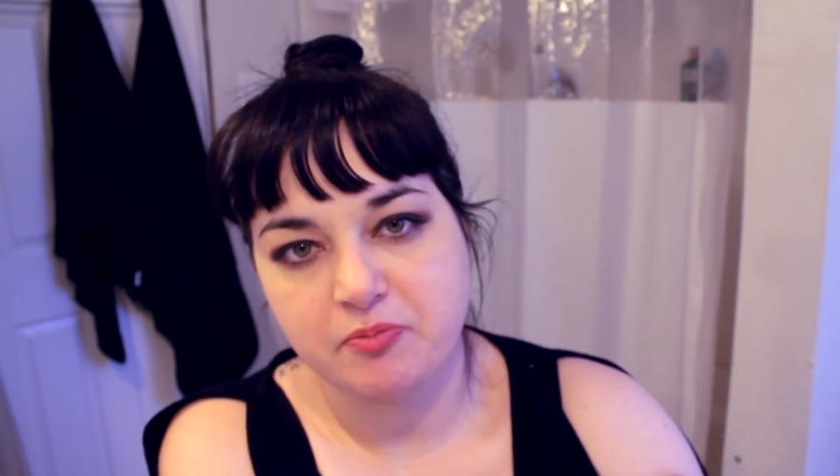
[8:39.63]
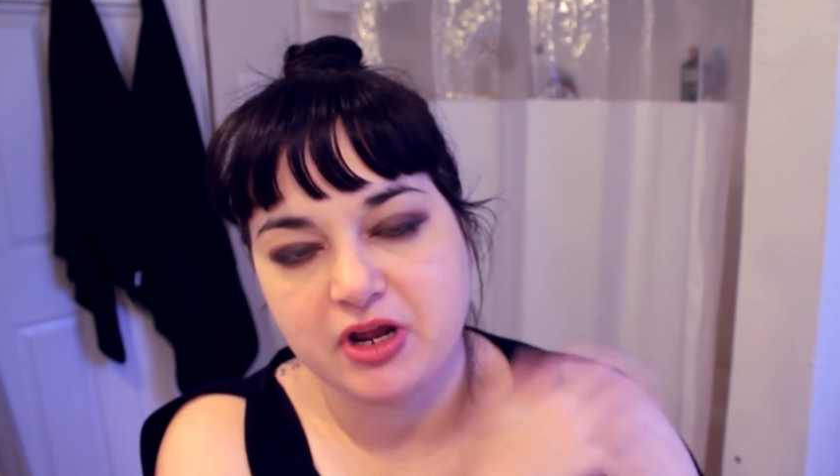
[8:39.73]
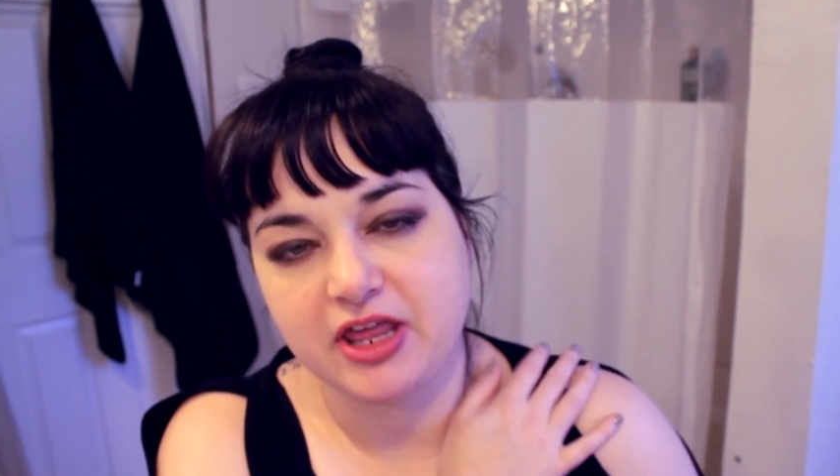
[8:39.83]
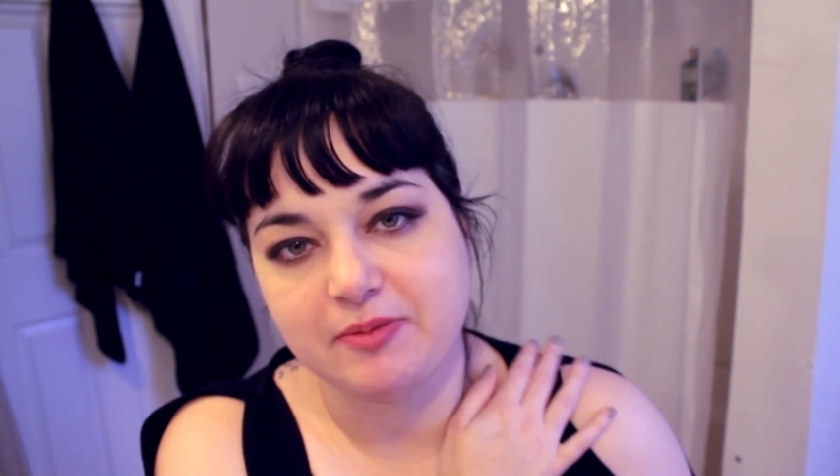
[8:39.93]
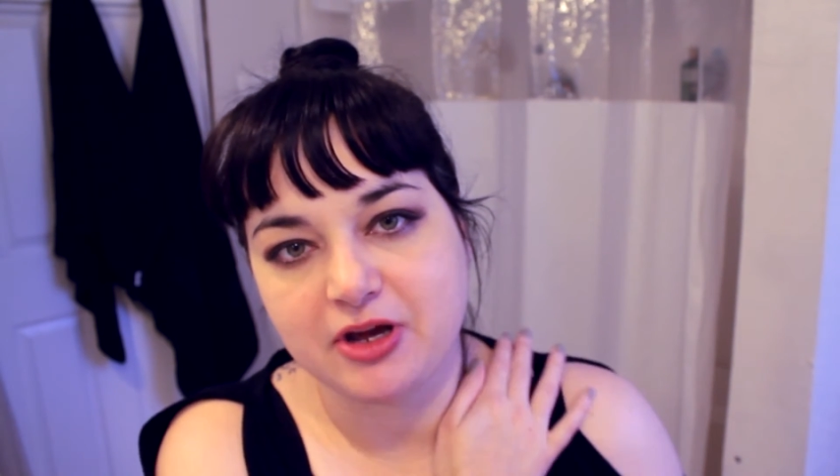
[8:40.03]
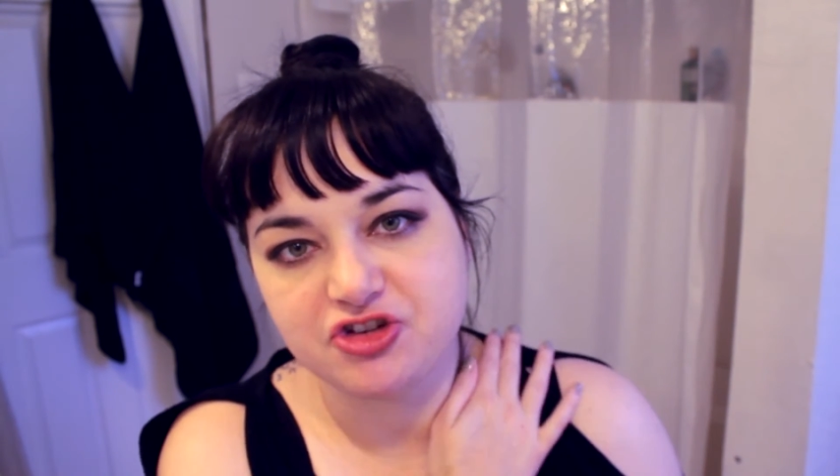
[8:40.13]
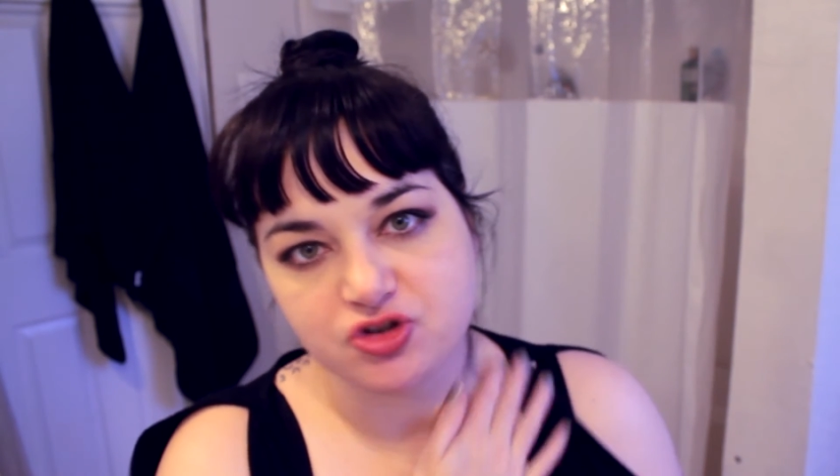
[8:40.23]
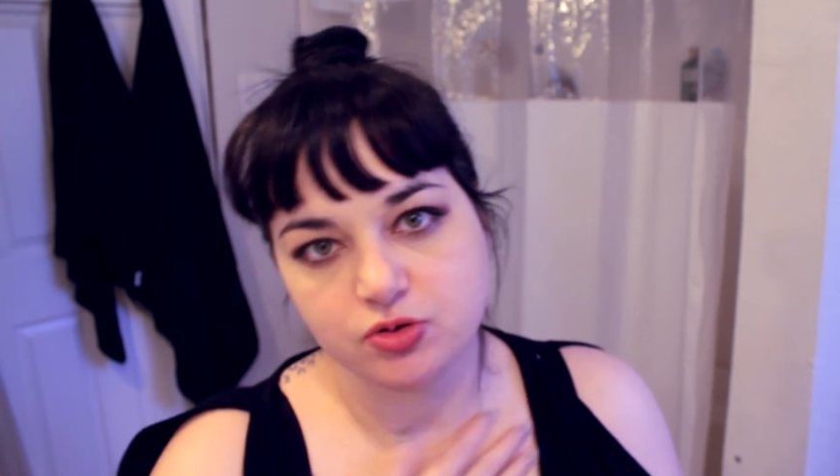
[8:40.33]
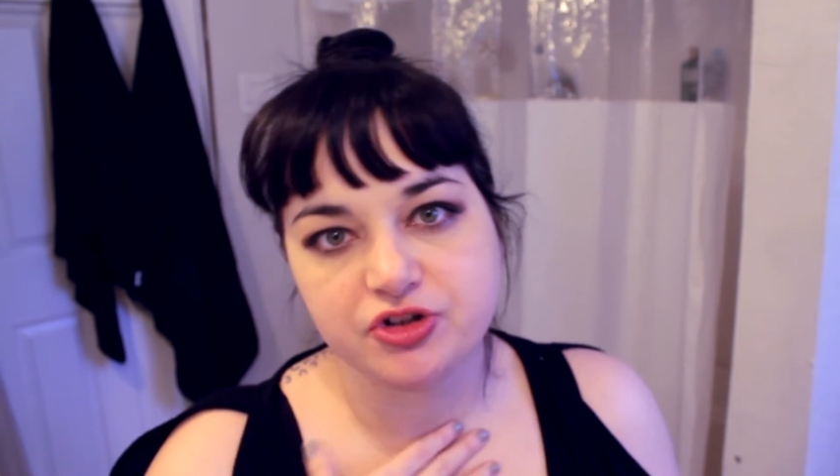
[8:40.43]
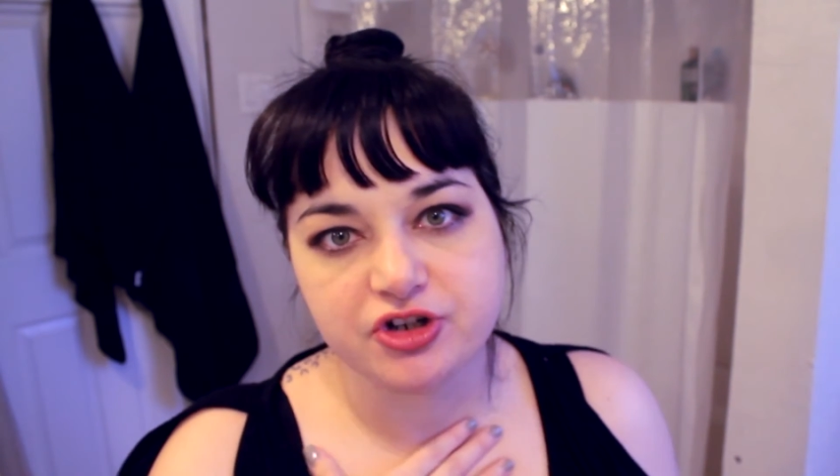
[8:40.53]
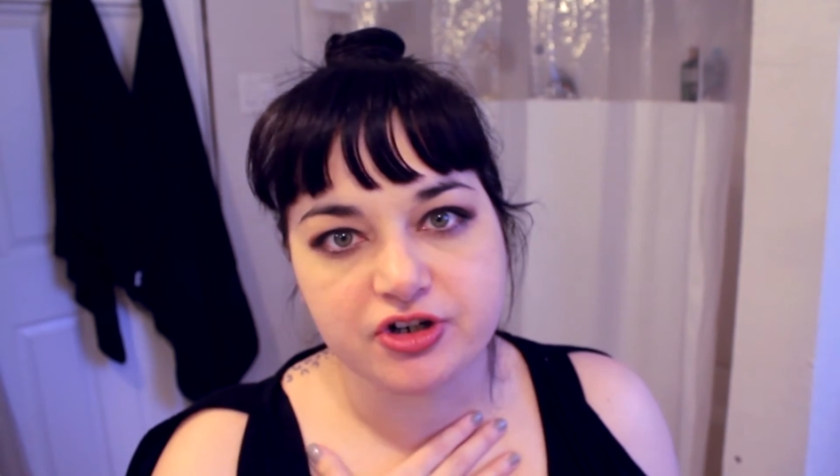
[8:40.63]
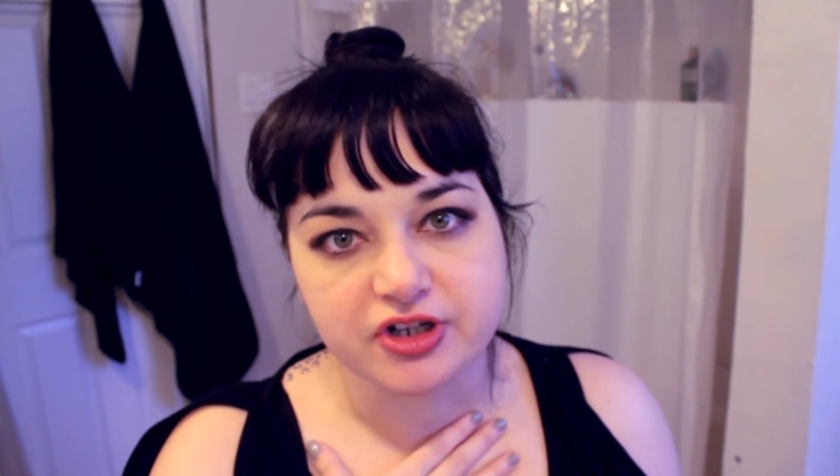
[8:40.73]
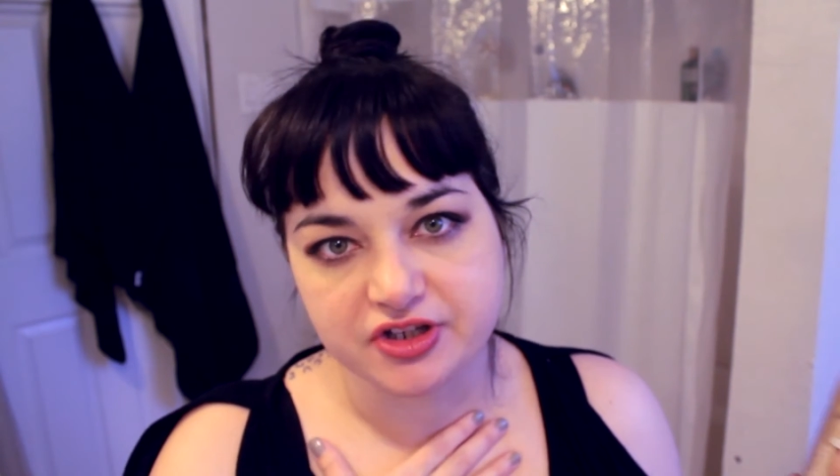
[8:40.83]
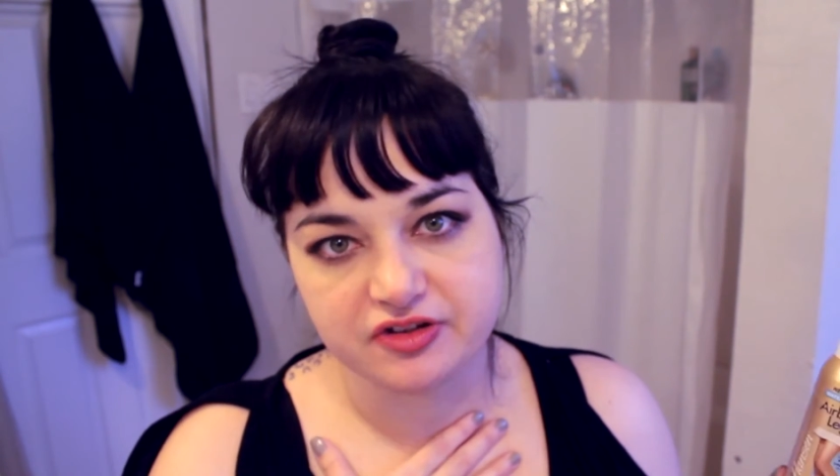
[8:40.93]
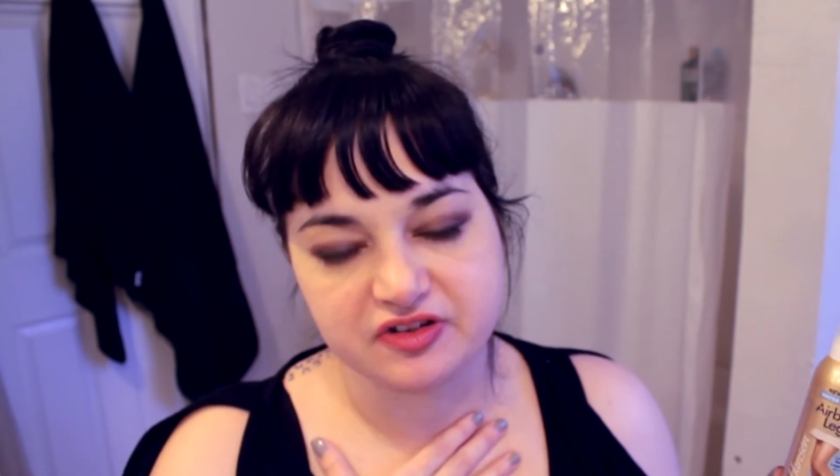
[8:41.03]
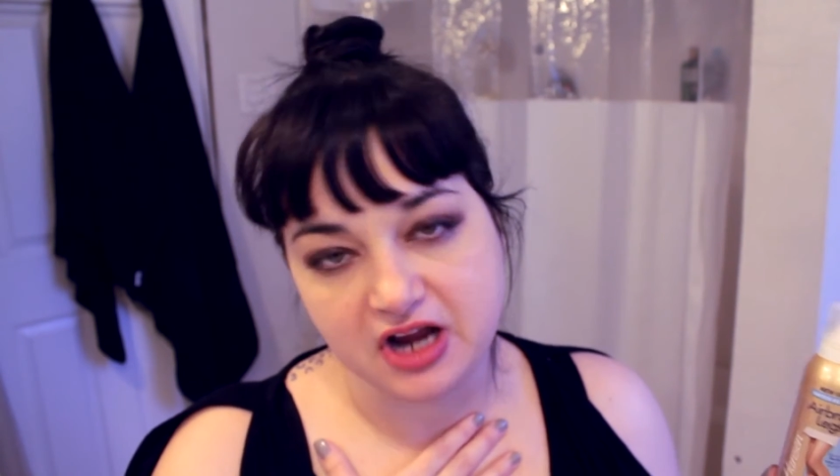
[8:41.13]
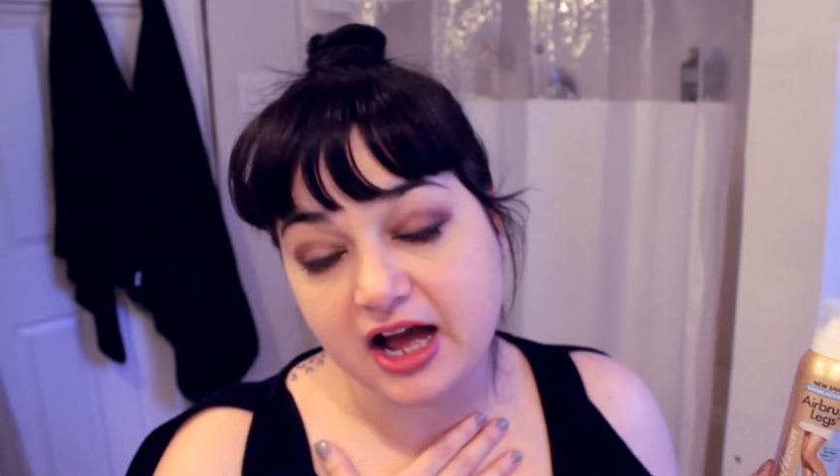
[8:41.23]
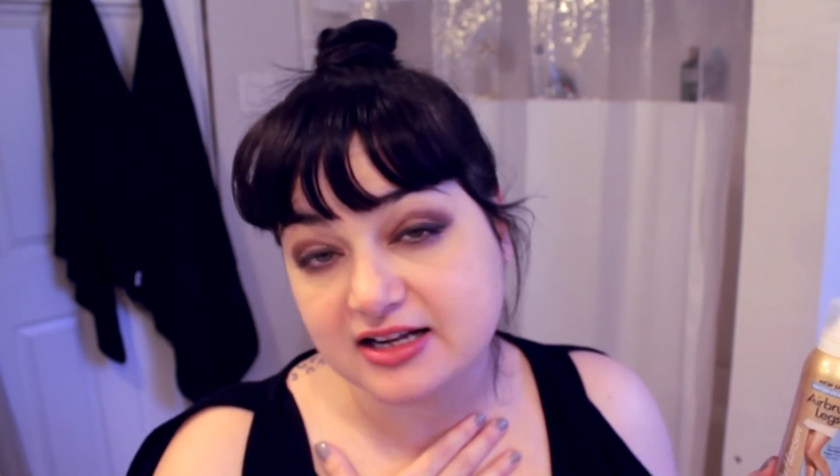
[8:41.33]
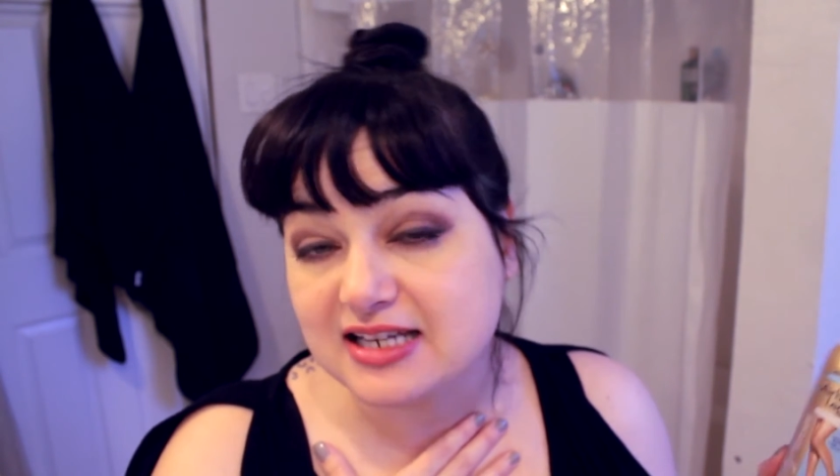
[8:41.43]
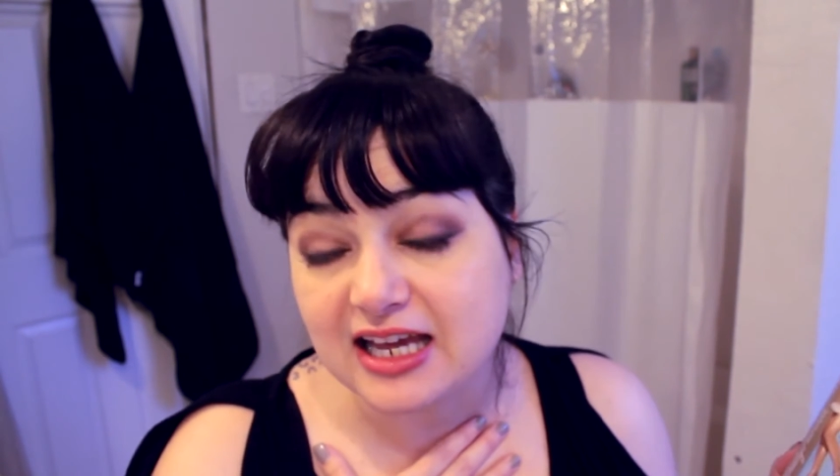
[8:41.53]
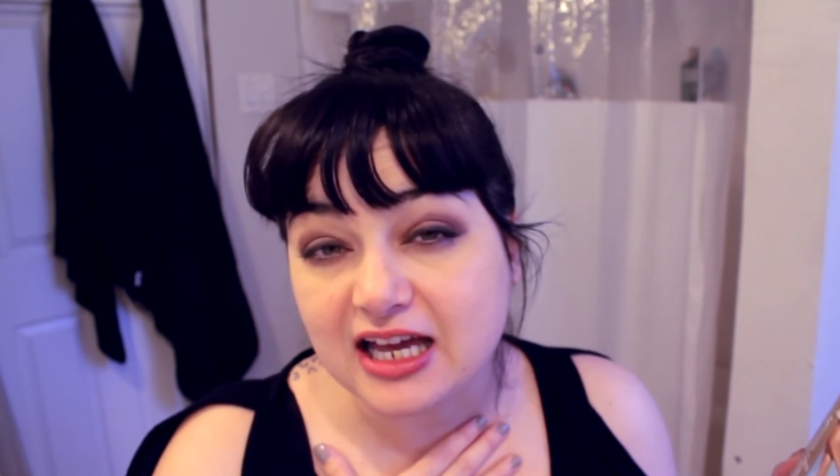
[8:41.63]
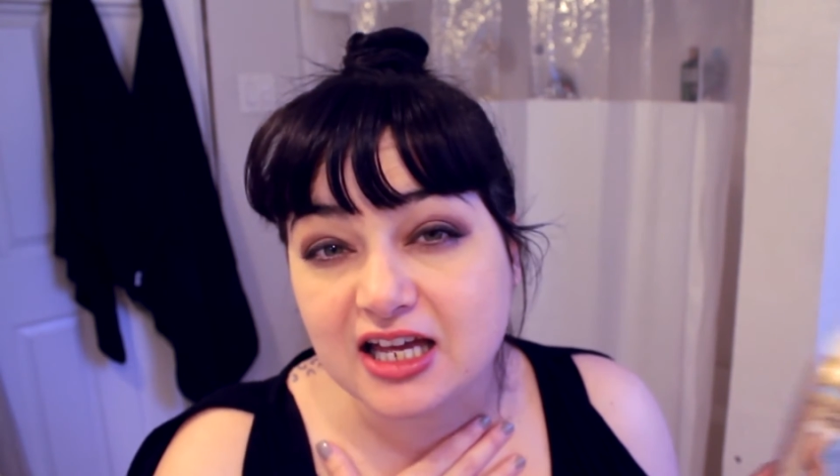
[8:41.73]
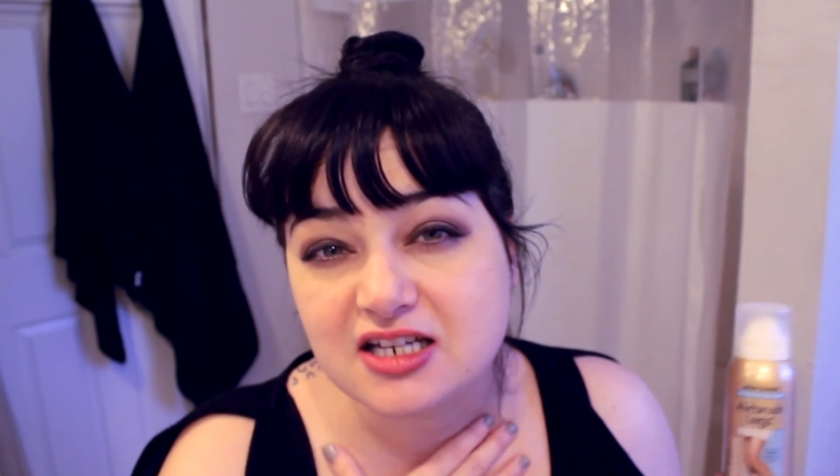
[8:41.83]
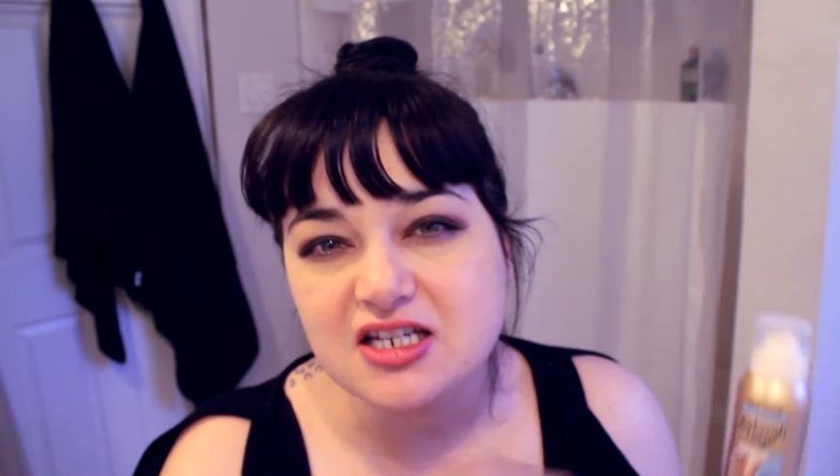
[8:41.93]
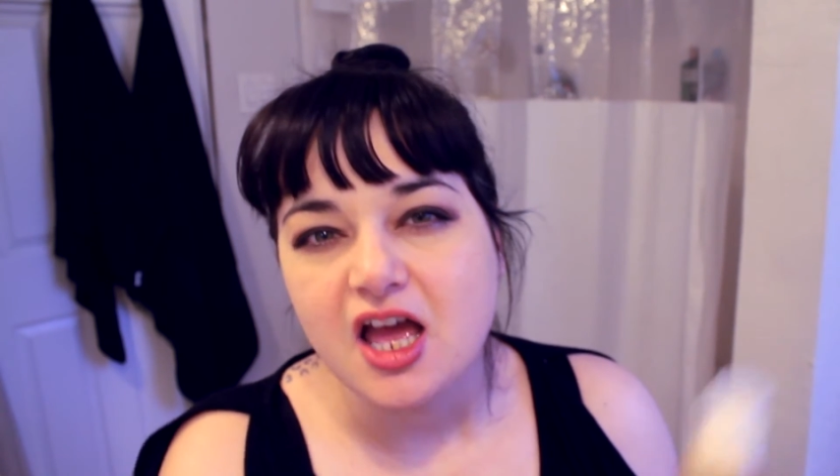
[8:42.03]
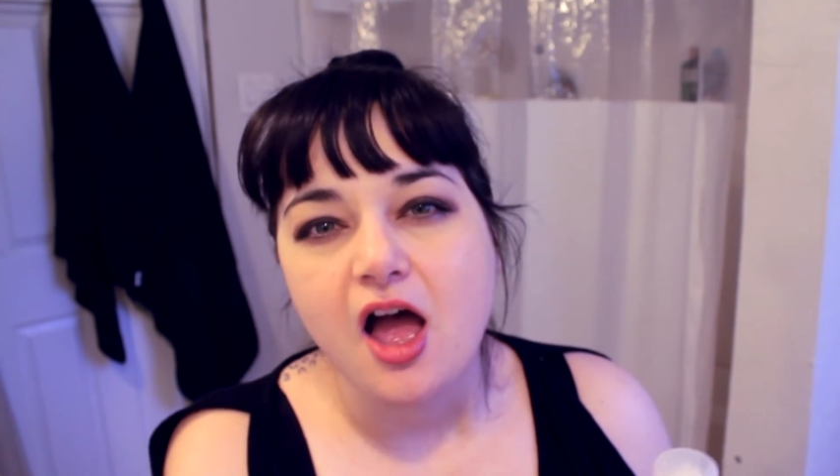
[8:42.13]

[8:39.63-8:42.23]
but like my shoulder is not tanned.